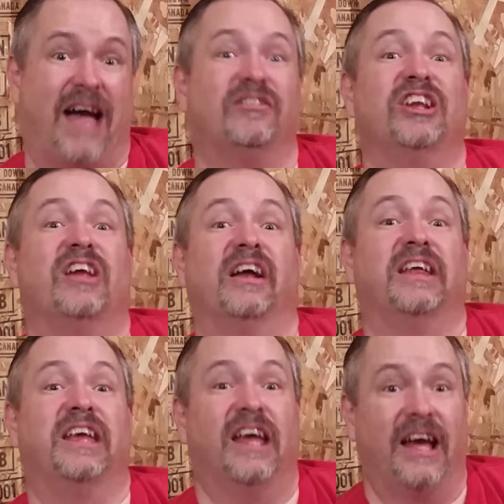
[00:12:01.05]
haven't done
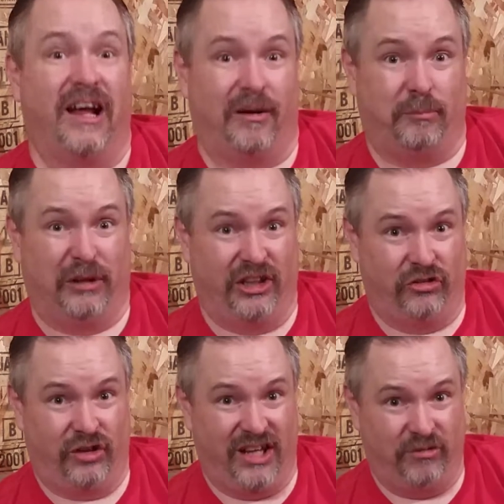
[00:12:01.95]
it yet. Please
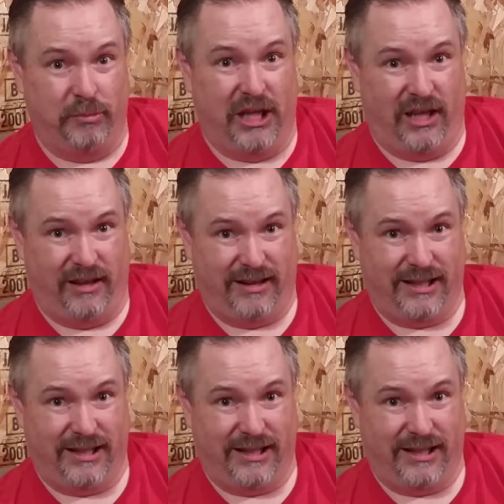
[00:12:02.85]
forgive me.